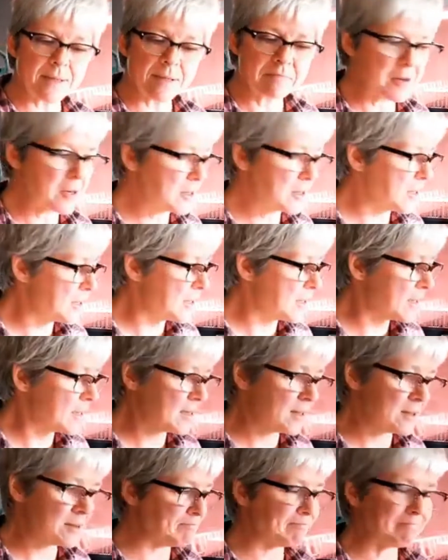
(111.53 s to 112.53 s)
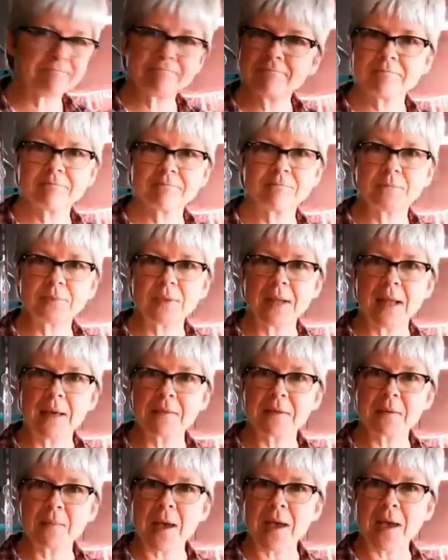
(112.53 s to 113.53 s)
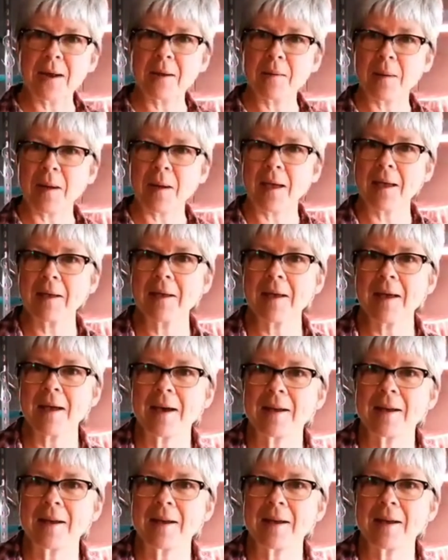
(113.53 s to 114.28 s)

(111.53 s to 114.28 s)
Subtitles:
We're gonna plant them anyway,